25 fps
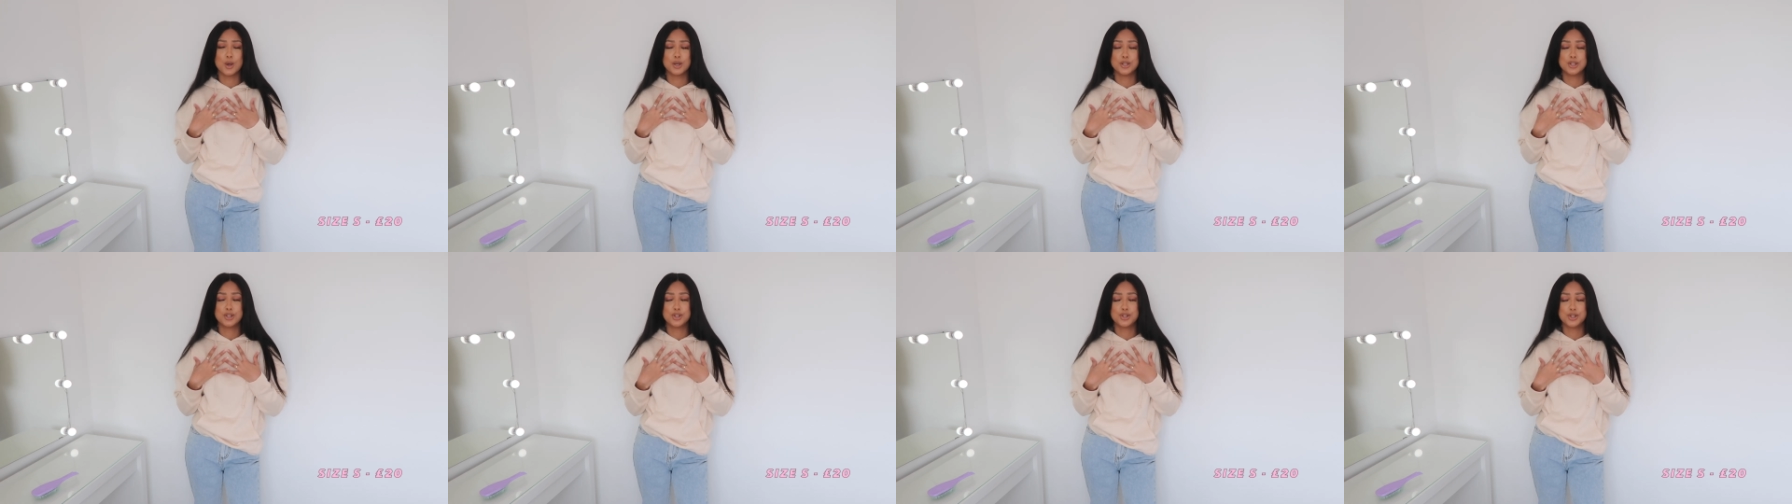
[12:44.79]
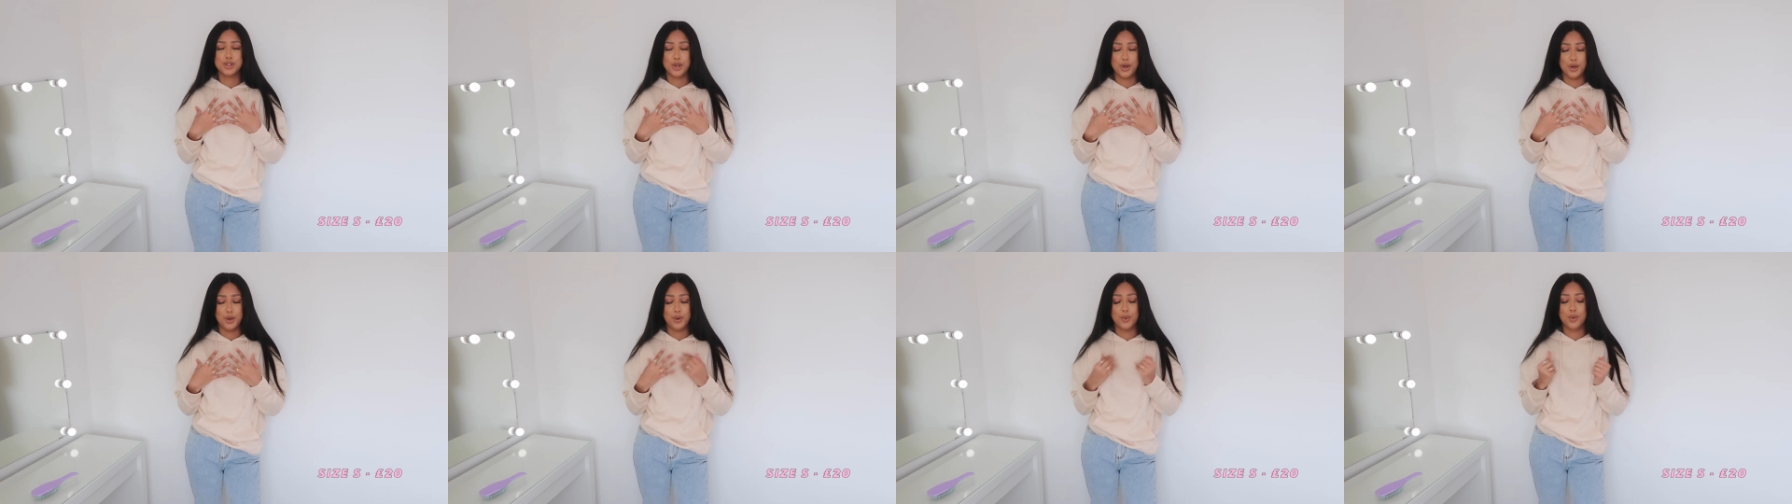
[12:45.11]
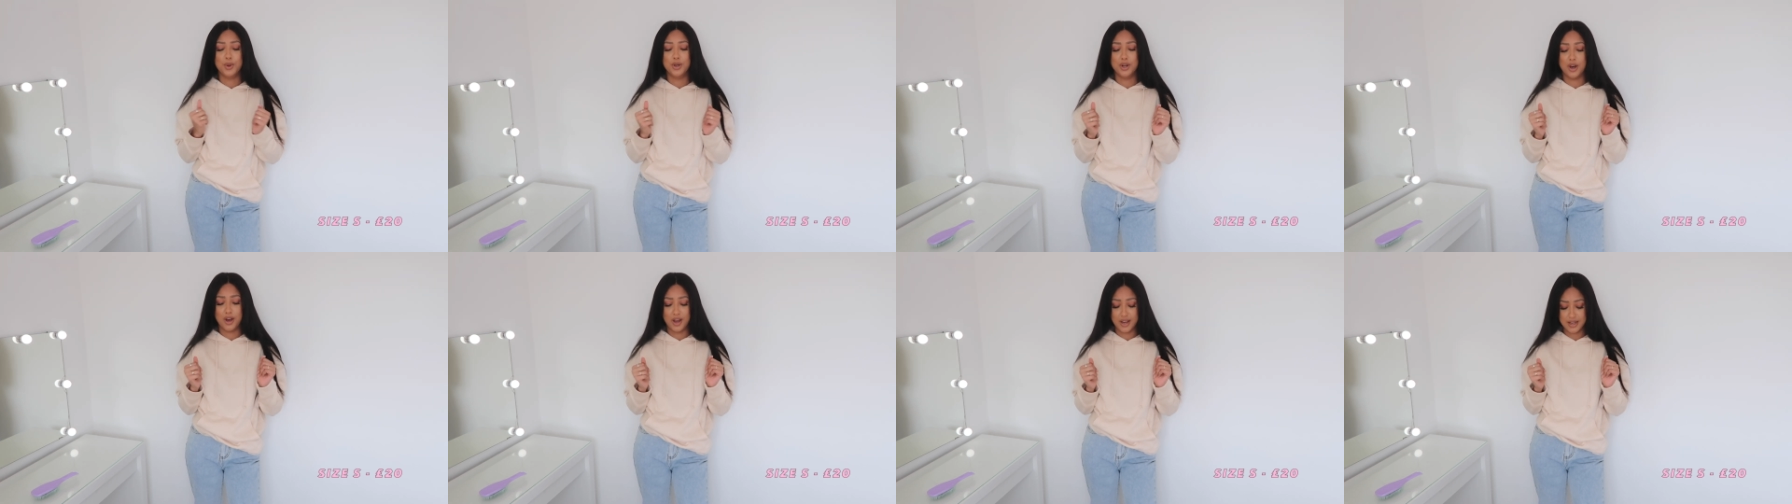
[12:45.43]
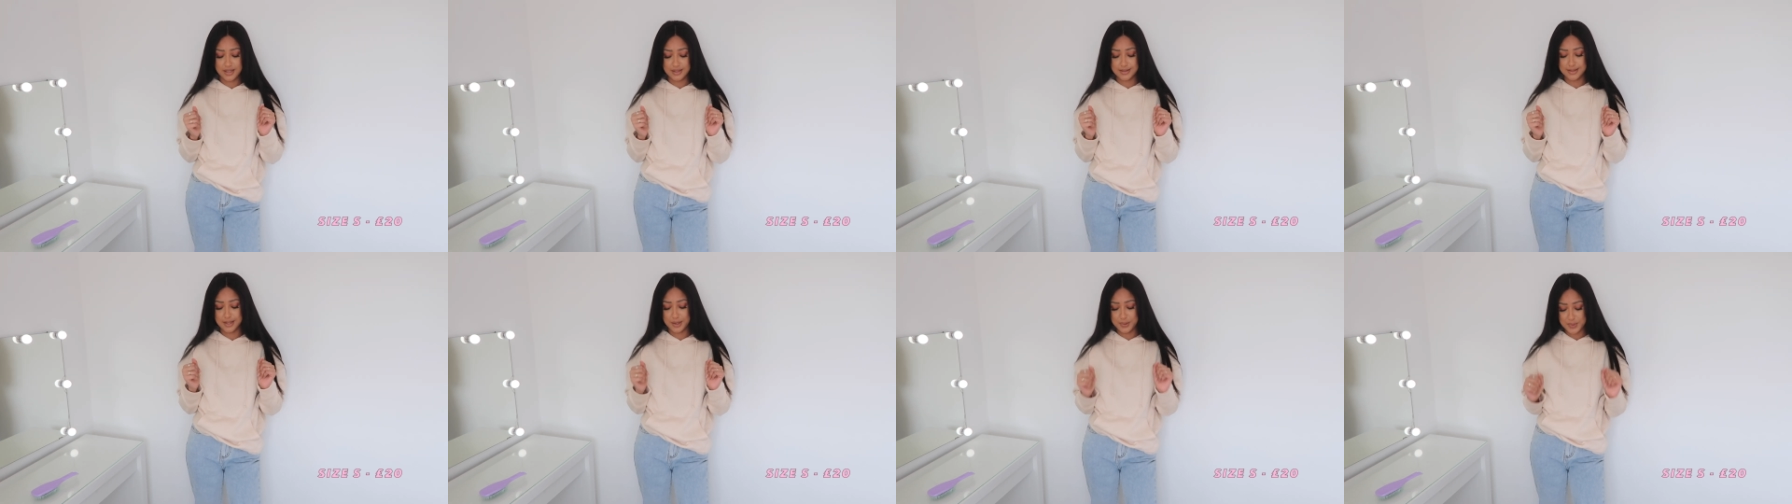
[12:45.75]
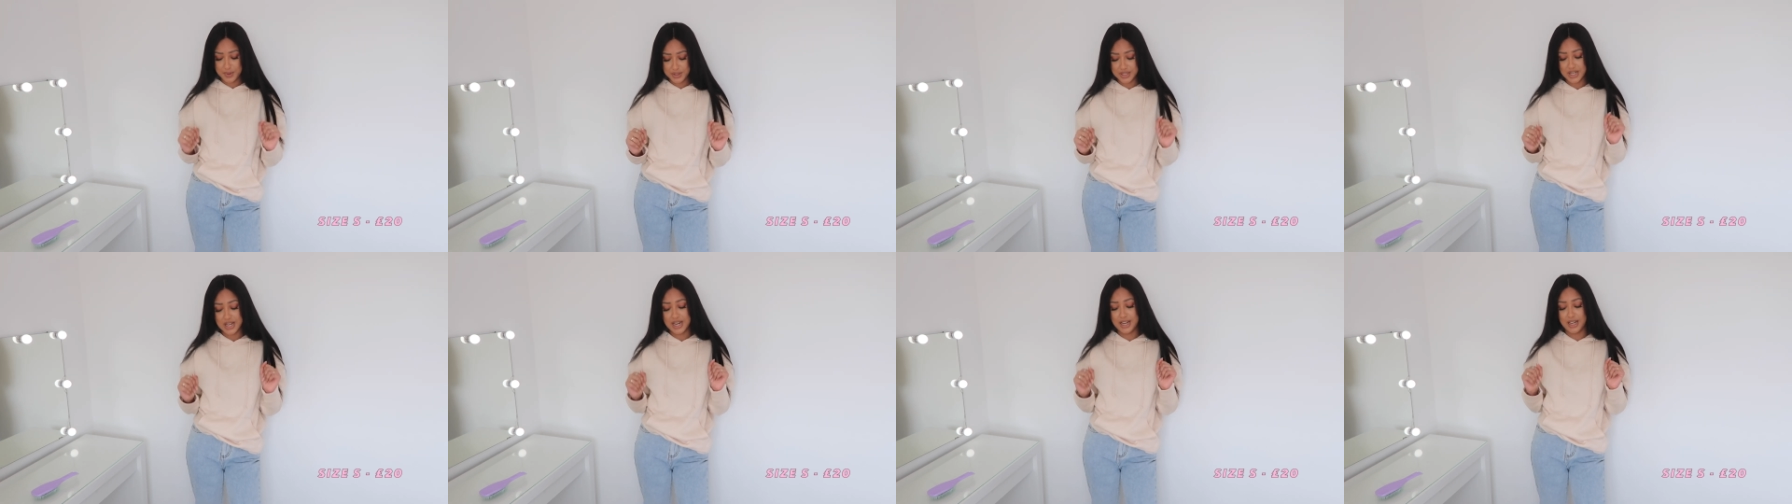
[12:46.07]
so nice I
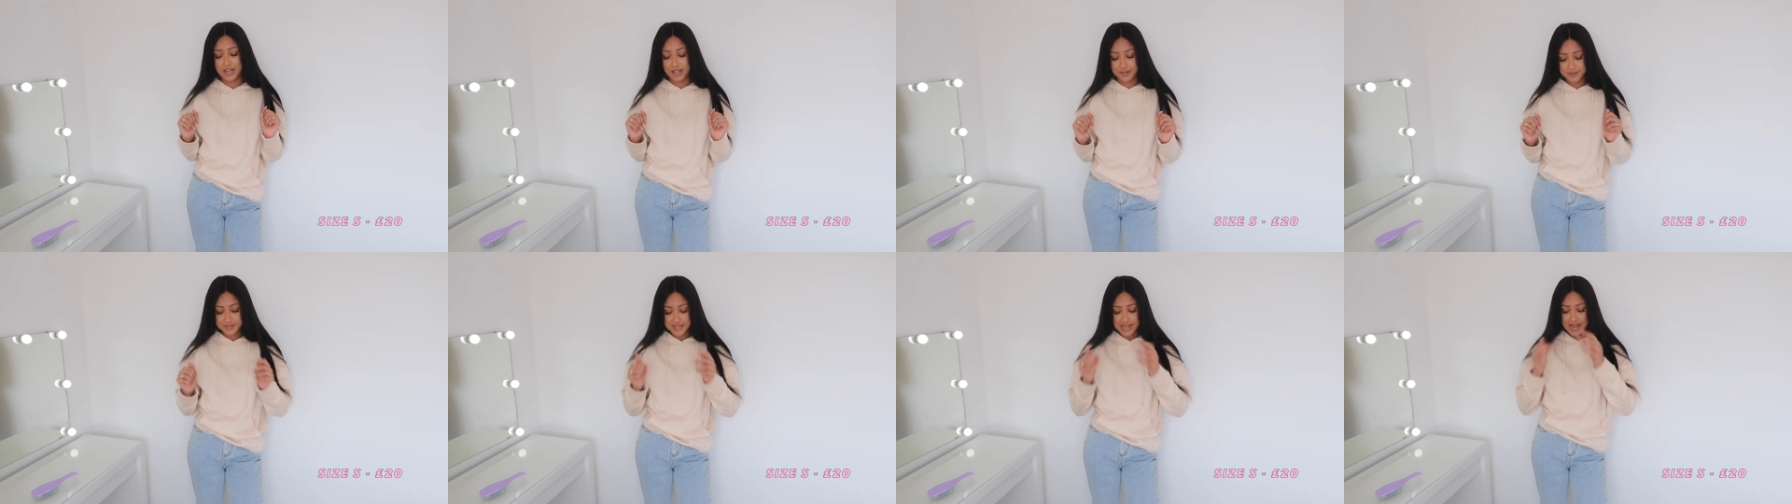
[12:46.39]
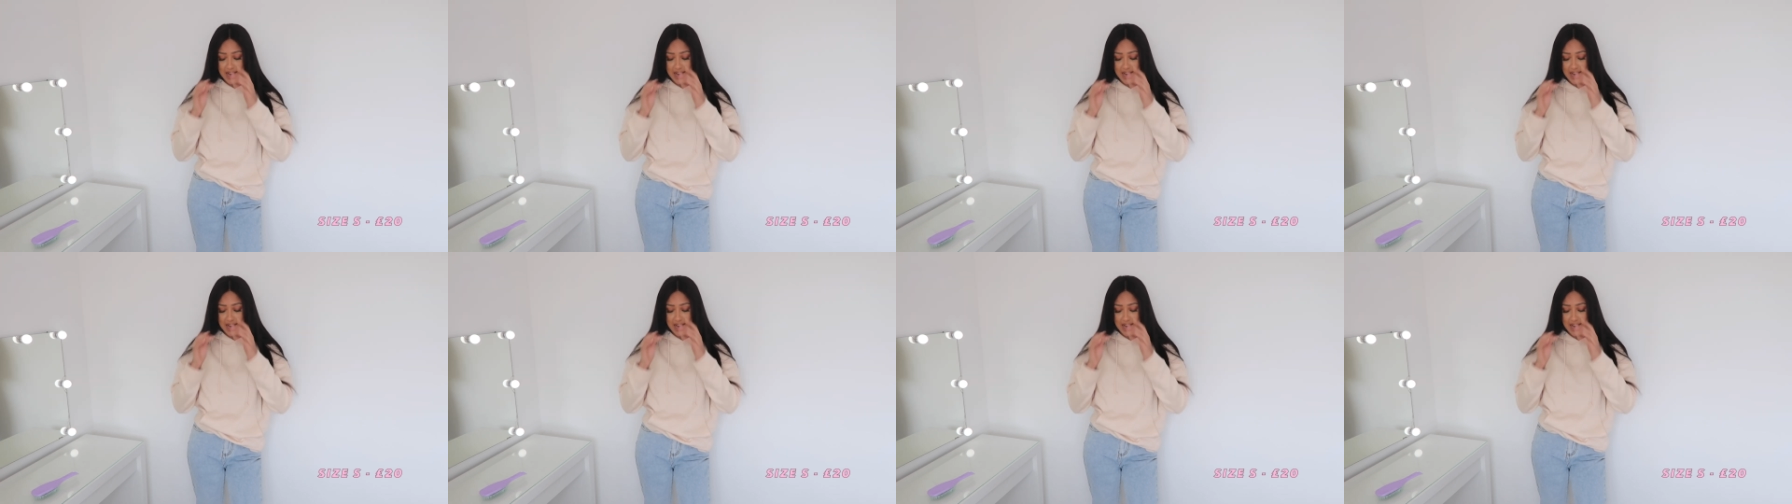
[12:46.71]
would love